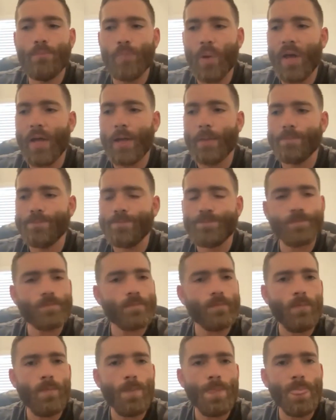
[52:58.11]
But
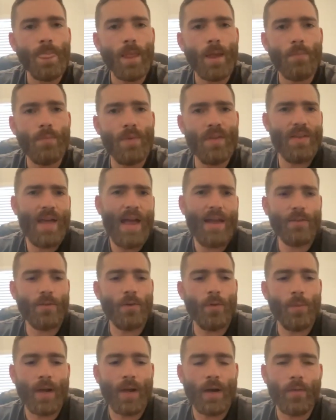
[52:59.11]
be
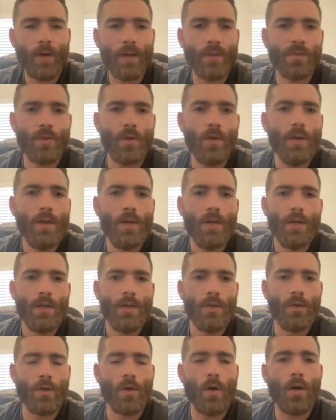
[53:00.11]
tactical about it, right? So
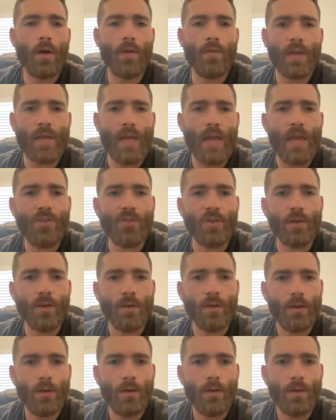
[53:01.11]
you're going on vacation.